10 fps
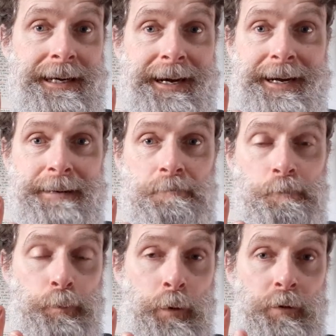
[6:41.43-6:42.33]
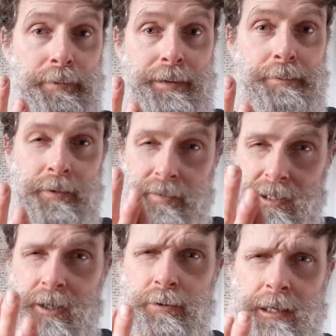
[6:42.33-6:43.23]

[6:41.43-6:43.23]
um, with people who think, oh,